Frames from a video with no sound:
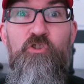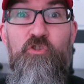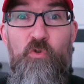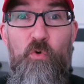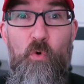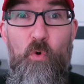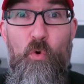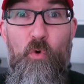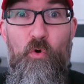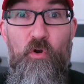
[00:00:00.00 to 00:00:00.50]

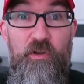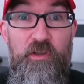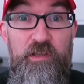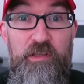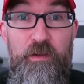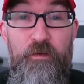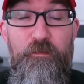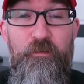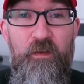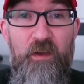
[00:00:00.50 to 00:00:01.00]
So
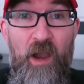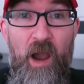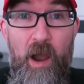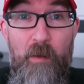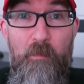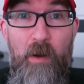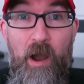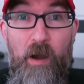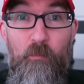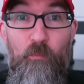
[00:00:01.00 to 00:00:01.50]
you've
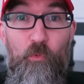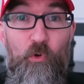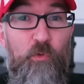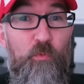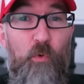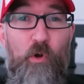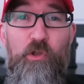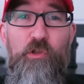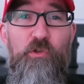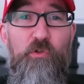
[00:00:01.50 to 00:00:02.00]
come up
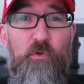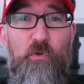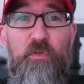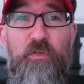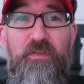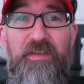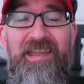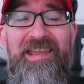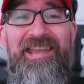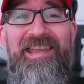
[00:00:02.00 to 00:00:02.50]
with what you
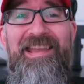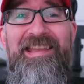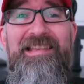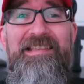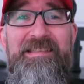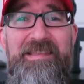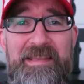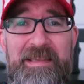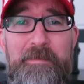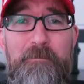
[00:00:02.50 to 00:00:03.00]
think
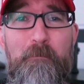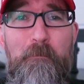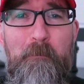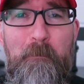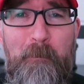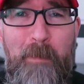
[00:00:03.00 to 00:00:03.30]
is the